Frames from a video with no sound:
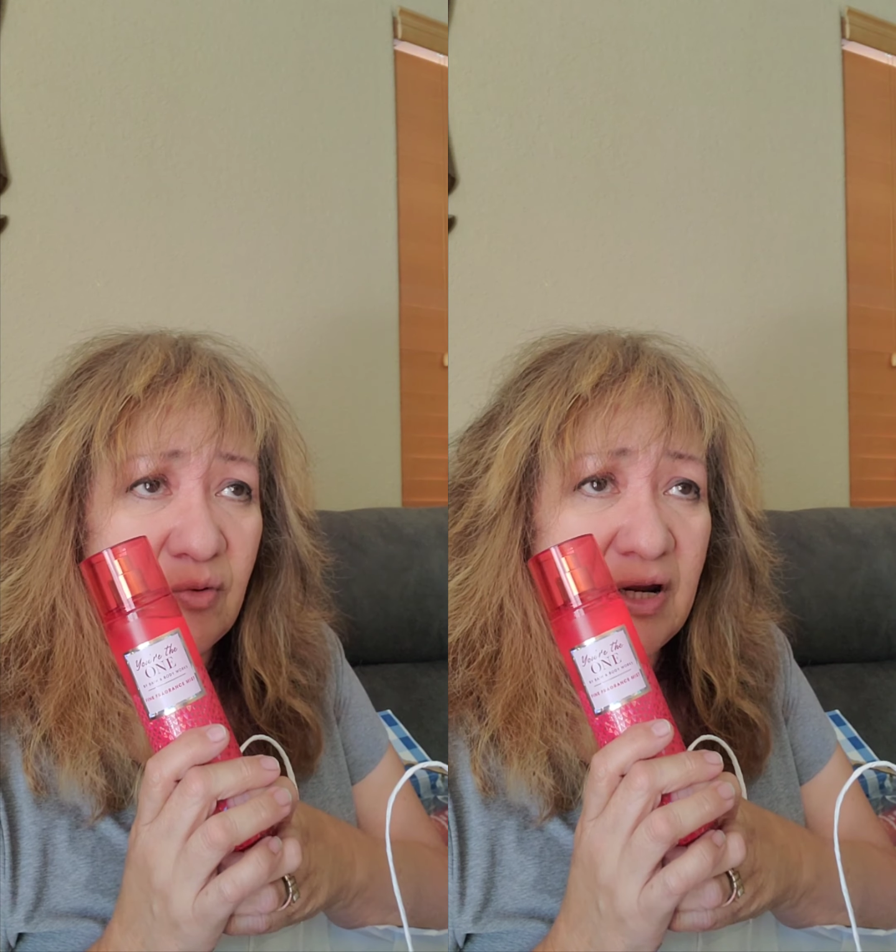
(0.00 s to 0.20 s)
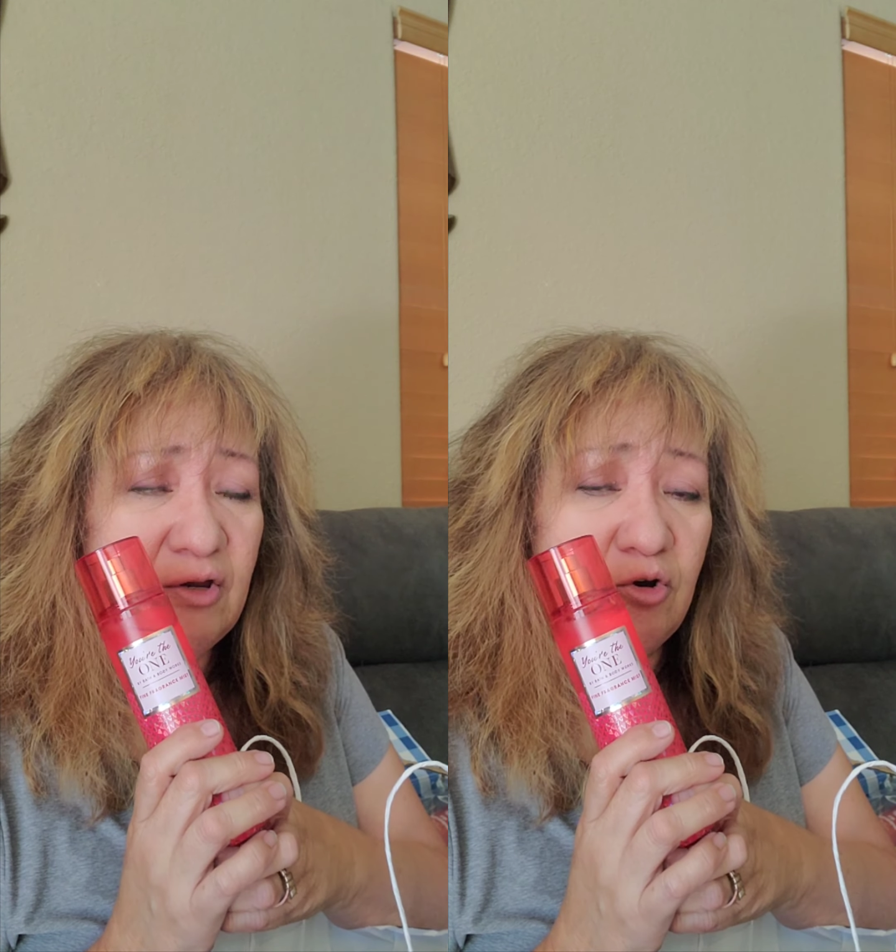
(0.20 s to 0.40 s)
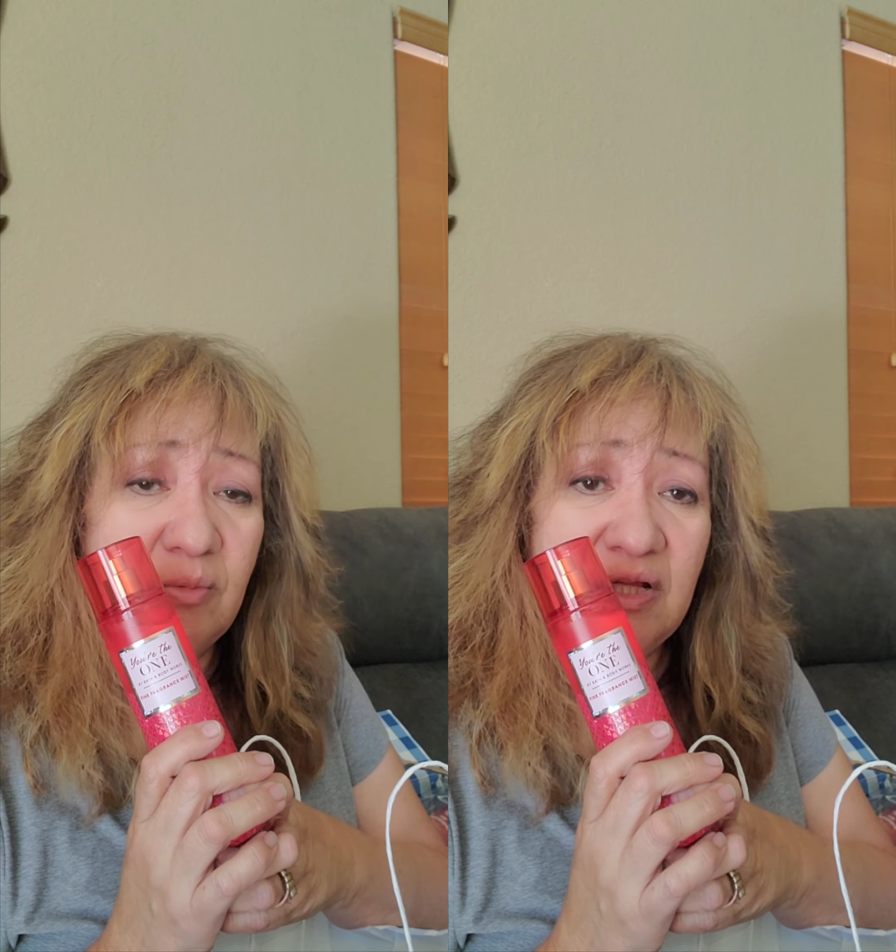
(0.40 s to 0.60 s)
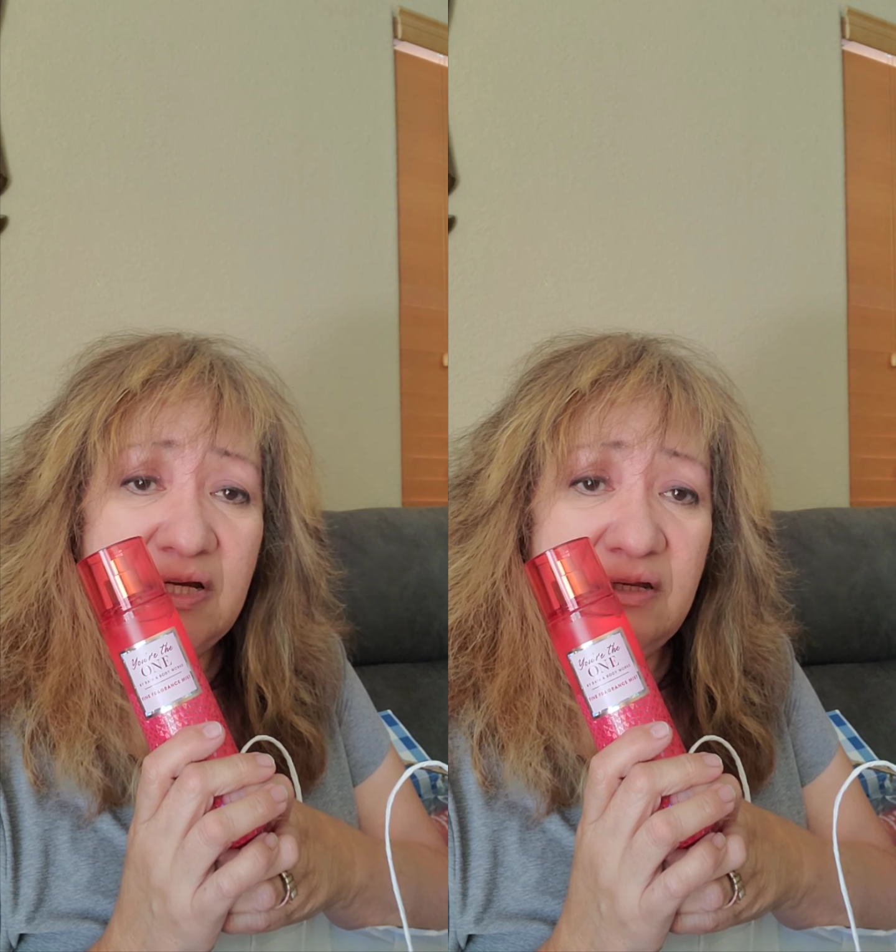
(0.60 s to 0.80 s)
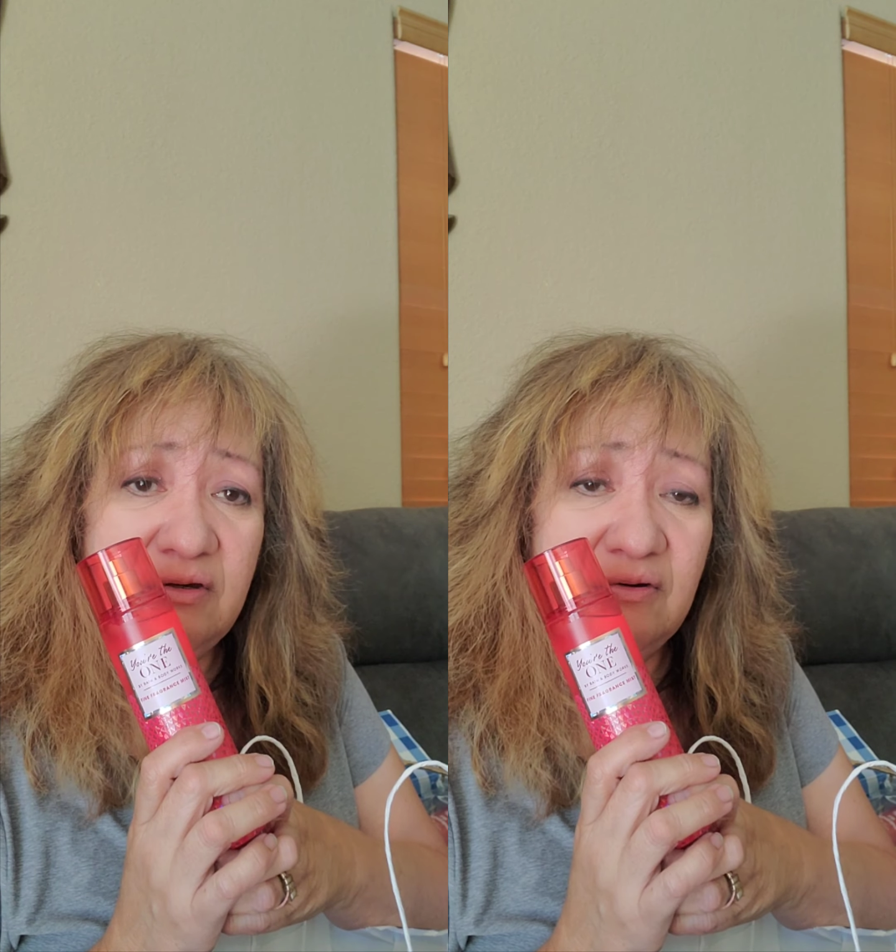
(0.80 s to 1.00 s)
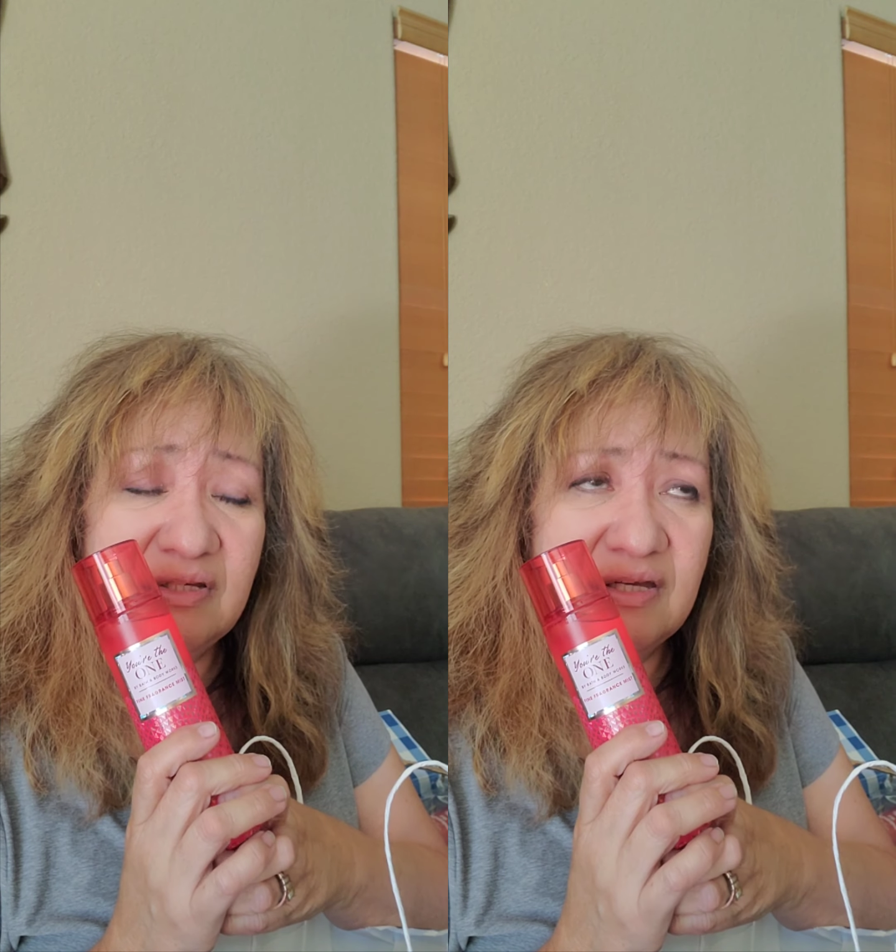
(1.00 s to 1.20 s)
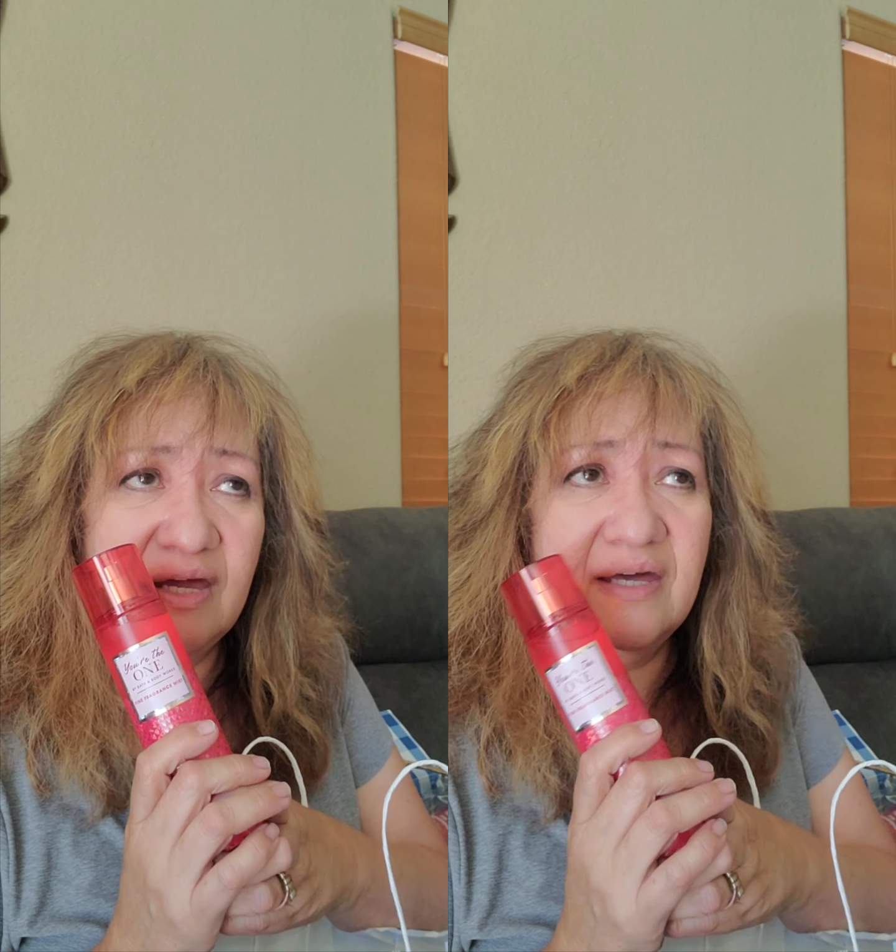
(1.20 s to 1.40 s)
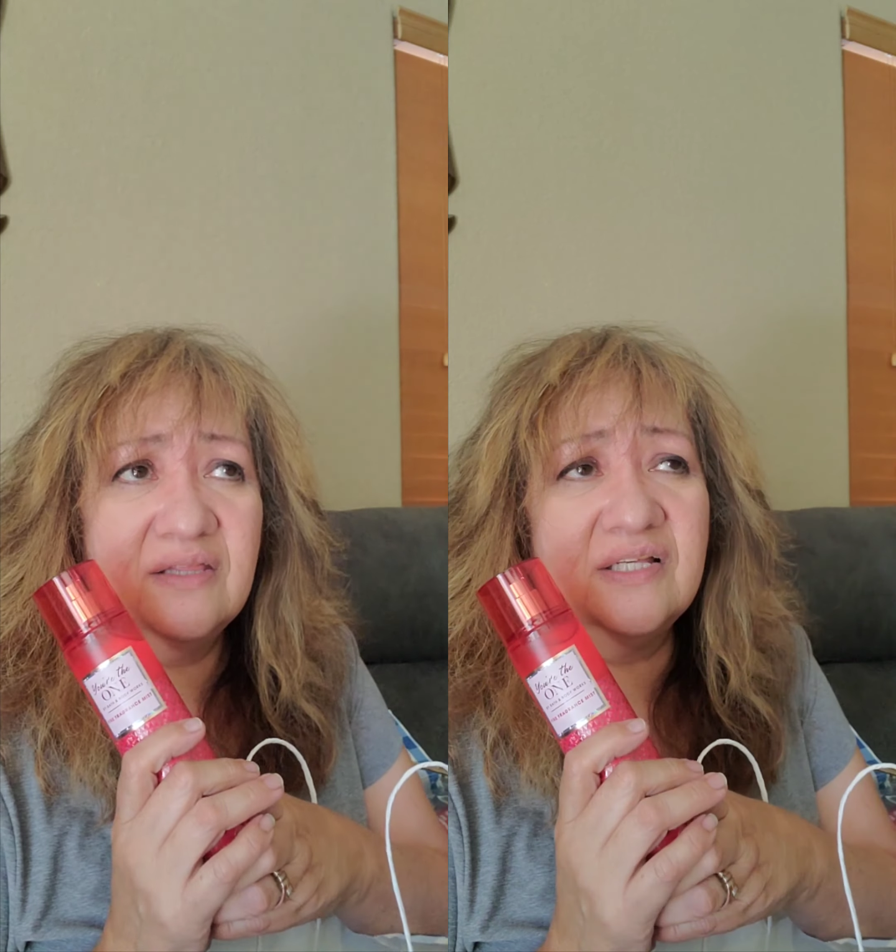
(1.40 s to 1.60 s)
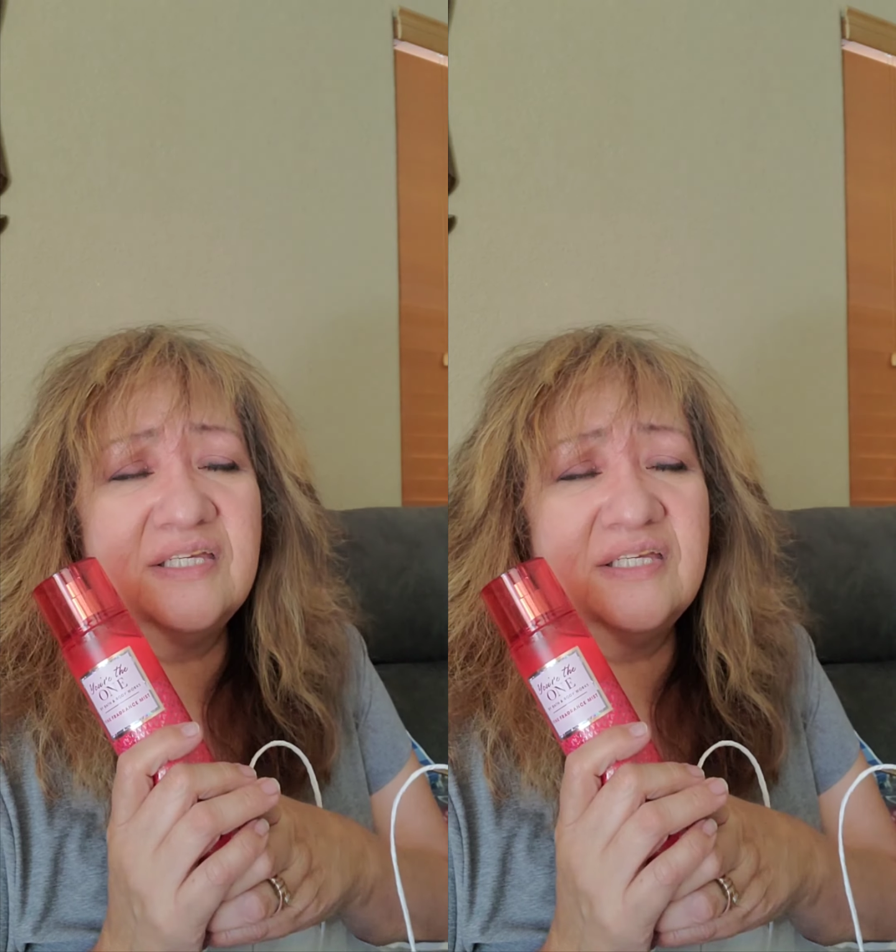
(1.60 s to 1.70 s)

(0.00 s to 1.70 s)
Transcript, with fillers: What I normally do is I get